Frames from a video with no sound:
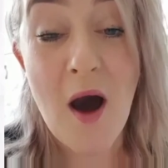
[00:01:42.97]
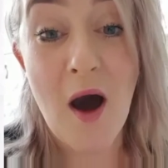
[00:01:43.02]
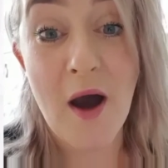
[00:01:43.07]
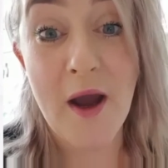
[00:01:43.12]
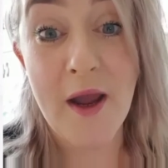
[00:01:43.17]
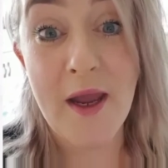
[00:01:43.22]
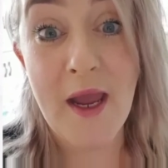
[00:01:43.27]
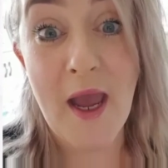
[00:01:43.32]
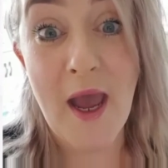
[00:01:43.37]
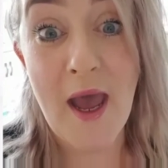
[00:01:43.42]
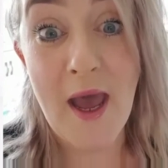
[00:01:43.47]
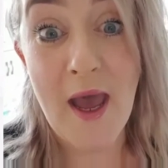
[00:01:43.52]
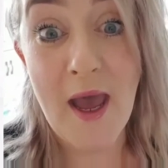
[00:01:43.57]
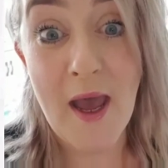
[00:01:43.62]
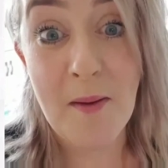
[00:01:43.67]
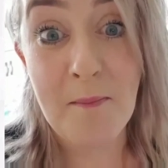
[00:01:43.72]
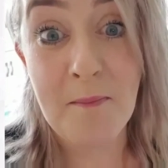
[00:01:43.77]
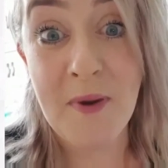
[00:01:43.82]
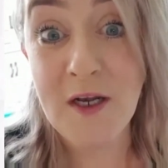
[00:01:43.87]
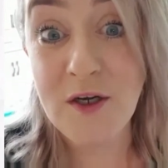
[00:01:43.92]
I
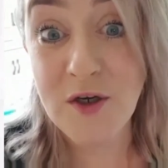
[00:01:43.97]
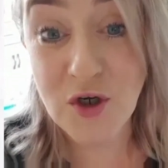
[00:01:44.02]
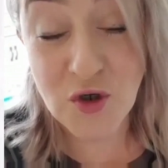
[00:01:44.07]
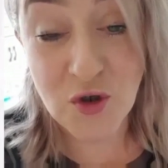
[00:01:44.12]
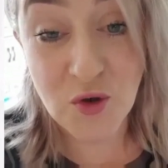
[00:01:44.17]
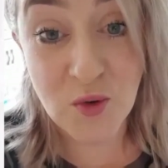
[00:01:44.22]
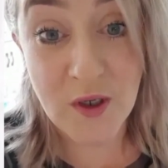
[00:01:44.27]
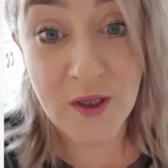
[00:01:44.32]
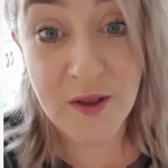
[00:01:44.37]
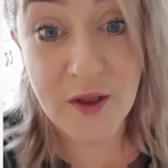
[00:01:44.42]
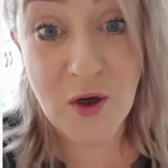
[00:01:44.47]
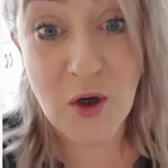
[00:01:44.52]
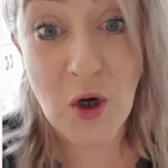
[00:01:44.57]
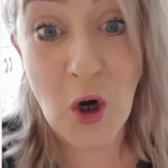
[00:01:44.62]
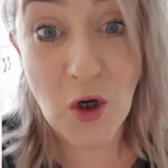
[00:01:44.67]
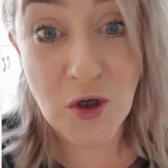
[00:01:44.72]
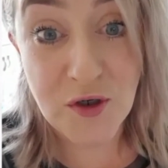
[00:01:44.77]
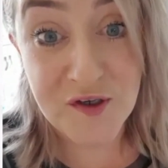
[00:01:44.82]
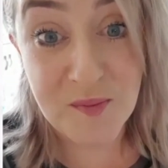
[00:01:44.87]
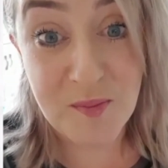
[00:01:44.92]
am made it through in the
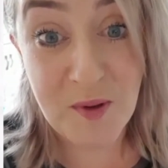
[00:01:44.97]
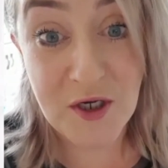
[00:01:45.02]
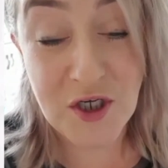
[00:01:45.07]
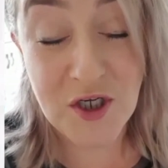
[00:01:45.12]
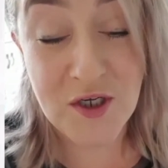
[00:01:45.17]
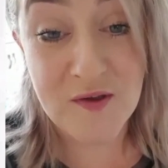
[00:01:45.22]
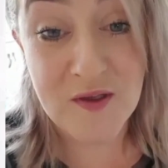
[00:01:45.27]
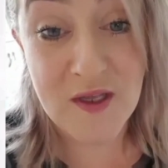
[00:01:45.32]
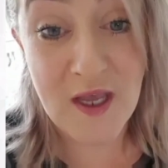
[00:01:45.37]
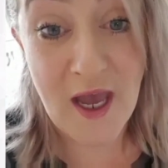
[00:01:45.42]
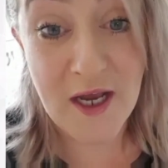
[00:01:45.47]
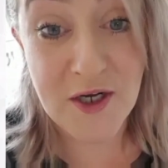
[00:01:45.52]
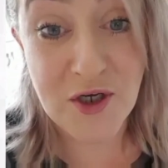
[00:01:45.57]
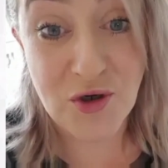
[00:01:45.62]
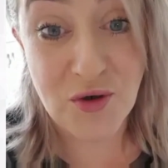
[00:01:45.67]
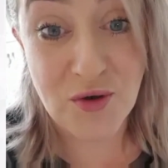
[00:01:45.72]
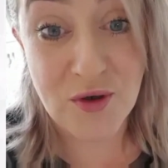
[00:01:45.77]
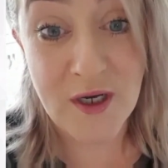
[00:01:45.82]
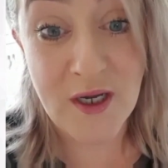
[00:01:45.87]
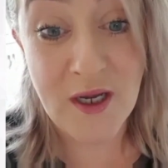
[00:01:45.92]
color specialist
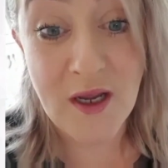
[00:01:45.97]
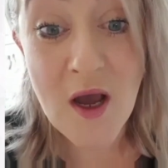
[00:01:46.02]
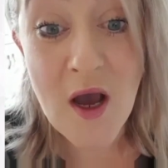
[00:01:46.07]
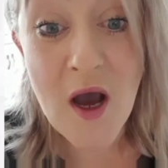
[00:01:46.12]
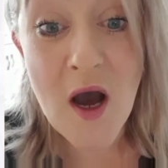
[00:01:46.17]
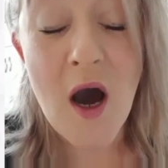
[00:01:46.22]
category.